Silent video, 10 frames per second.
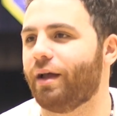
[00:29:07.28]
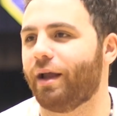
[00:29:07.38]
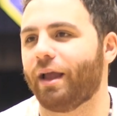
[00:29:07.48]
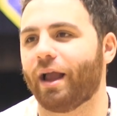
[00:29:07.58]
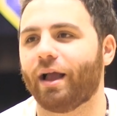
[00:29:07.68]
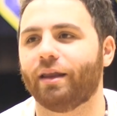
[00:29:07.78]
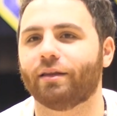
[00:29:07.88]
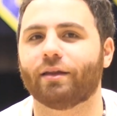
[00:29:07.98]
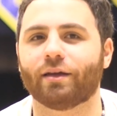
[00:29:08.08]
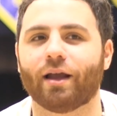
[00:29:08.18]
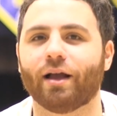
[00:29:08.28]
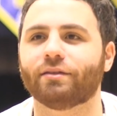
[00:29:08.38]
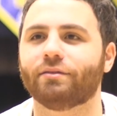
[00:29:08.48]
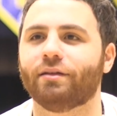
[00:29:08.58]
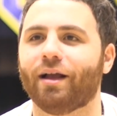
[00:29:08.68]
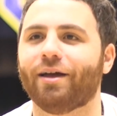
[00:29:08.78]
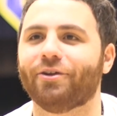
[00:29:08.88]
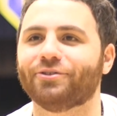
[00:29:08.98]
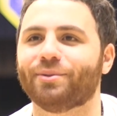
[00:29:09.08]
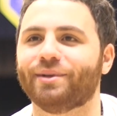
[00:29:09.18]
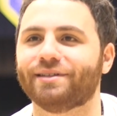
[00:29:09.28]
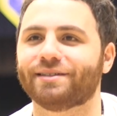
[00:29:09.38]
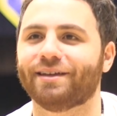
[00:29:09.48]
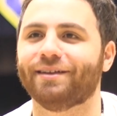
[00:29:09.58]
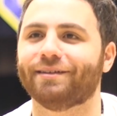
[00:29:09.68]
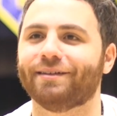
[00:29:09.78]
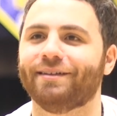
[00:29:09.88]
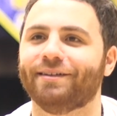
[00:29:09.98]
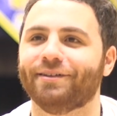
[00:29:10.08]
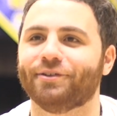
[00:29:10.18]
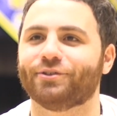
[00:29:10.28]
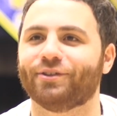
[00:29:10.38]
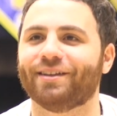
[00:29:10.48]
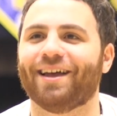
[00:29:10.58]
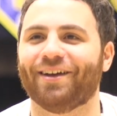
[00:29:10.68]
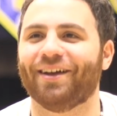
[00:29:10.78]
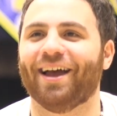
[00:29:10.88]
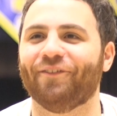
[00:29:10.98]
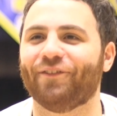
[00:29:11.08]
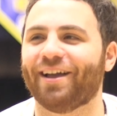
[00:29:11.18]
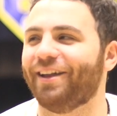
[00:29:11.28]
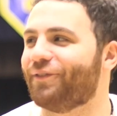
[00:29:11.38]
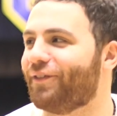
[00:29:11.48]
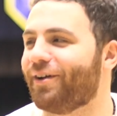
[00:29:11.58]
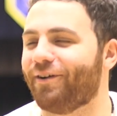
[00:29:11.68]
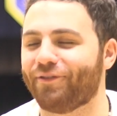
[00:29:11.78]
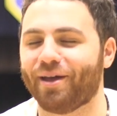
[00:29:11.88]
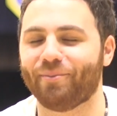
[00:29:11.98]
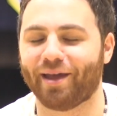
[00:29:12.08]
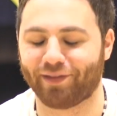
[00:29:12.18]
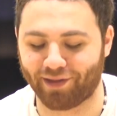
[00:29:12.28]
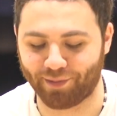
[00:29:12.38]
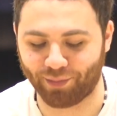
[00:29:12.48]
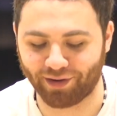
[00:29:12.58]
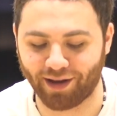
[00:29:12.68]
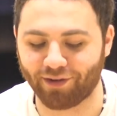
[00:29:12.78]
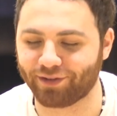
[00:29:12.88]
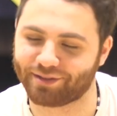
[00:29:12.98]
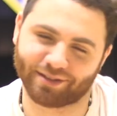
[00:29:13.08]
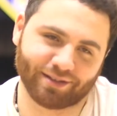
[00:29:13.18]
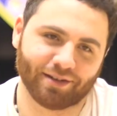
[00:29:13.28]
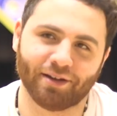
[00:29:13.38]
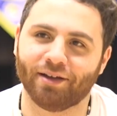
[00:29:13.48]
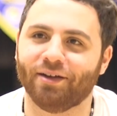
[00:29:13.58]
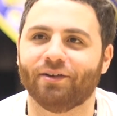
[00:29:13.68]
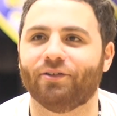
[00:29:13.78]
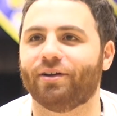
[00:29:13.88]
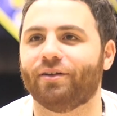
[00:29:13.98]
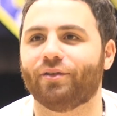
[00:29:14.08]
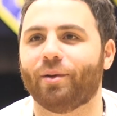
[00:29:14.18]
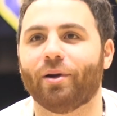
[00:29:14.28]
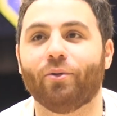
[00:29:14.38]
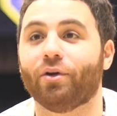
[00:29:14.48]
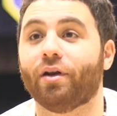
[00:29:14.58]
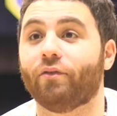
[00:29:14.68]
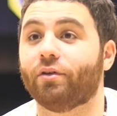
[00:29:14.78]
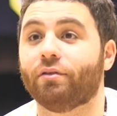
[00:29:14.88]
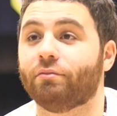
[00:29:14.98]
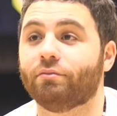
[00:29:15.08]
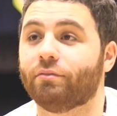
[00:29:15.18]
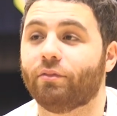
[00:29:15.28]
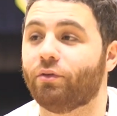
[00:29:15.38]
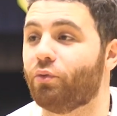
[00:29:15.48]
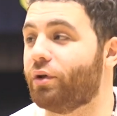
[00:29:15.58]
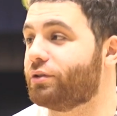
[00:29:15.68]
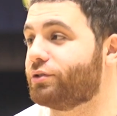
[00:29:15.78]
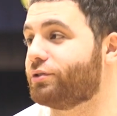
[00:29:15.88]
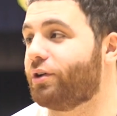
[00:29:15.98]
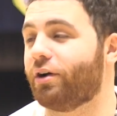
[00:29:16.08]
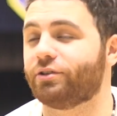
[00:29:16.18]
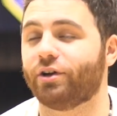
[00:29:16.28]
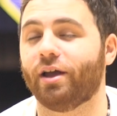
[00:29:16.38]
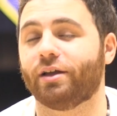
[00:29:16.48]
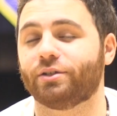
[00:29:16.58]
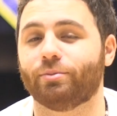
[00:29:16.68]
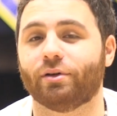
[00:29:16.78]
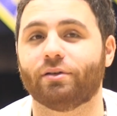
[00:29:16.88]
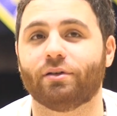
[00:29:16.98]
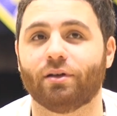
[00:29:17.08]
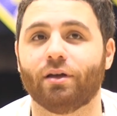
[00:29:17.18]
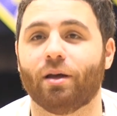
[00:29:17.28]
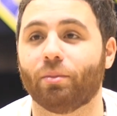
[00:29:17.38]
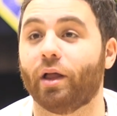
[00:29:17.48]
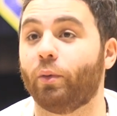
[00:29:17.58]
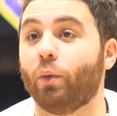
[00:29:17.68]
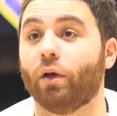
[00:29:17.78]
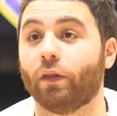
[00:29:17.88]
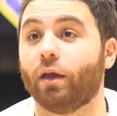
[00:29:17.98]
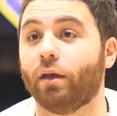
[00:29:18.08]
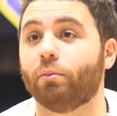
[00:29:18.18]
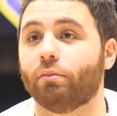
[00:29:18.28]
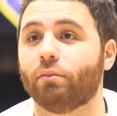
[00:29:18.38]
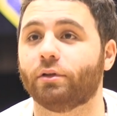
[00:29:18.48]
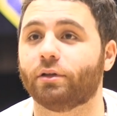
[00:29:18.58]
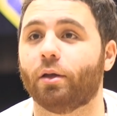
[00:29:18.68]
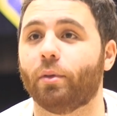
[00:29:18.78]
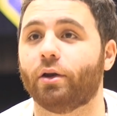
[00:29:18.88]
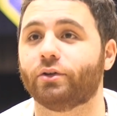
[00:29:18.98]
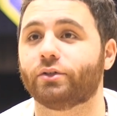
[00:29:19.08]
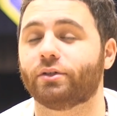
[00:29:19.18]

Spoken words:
I kind of I got under somebody's skin, so that I kind of fed off that back then. But now it's just whatever. I probably would have never went to talk trash, but I'm glad we won the game. That's all that matters.